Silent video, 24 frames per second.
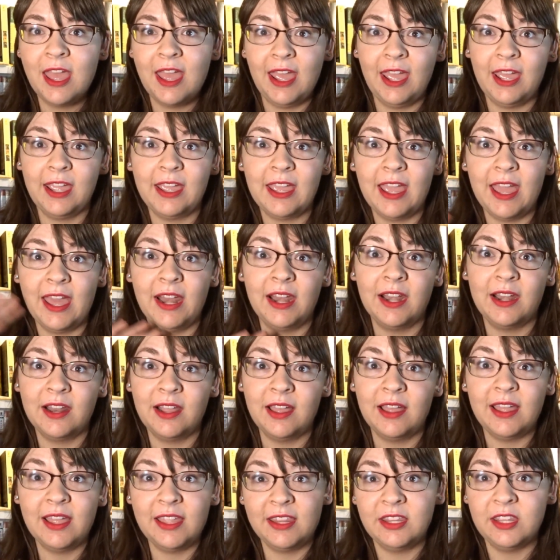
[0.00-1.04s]
in Canada
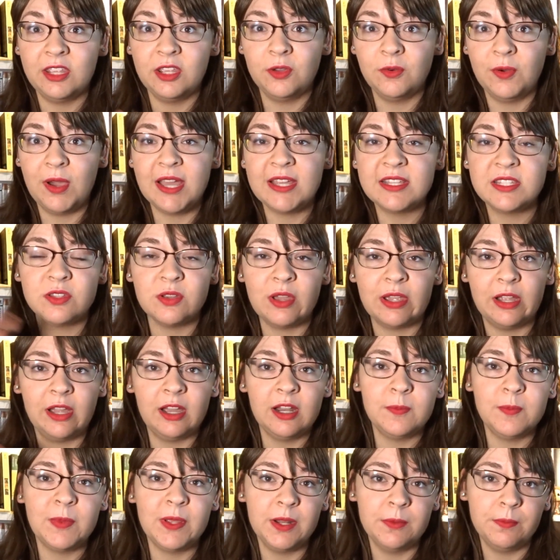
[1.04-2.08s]
and the US, so I
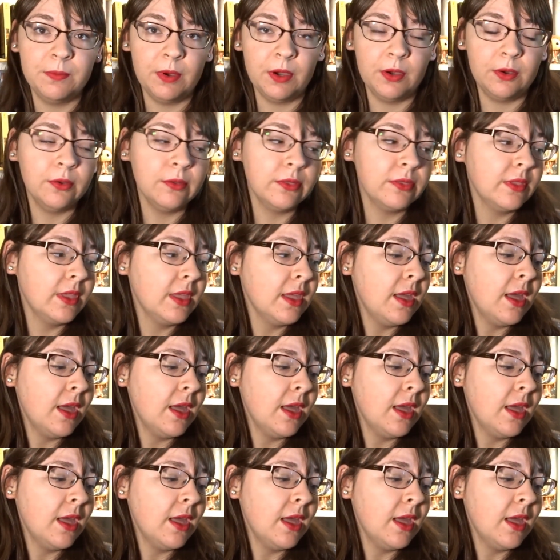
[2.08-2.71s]
got a bit of both.